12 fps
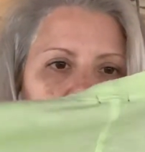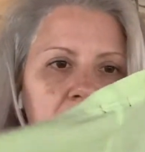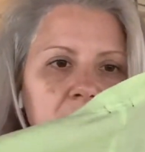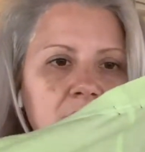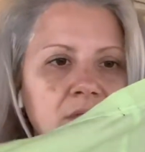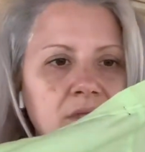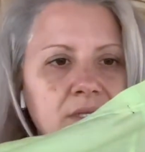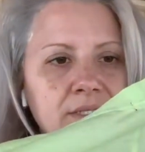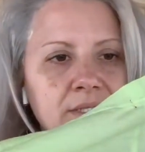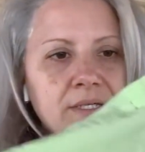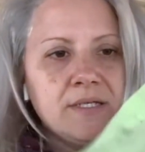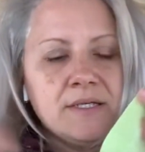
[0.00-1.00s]
then
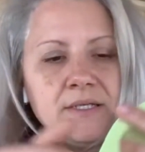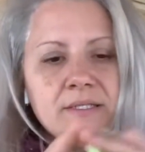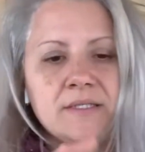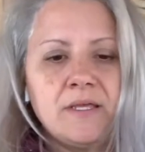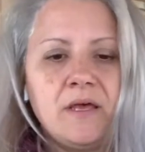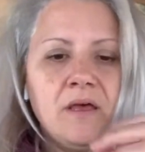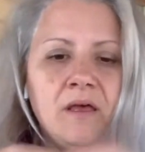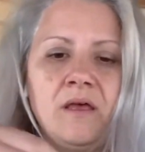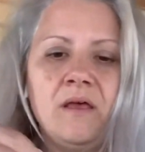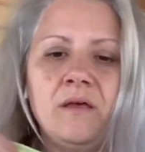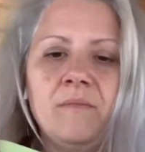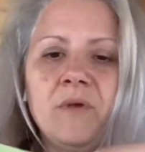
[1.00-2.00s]
this is
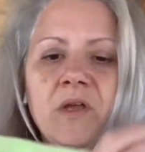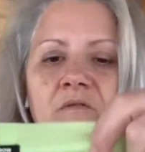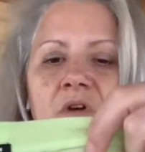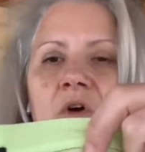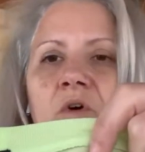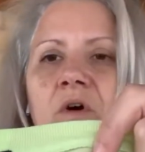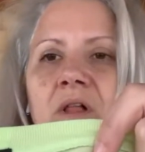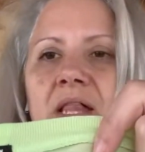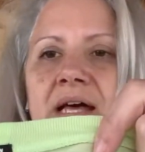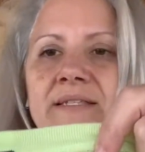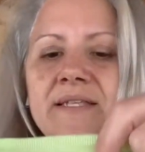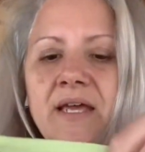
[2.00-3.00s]
Monroe
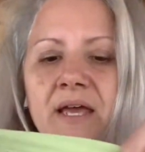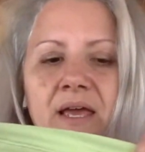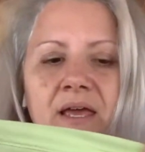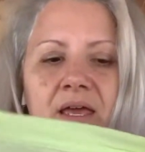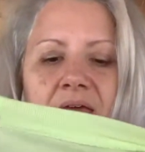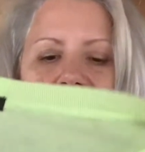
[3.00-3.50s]
Classic, a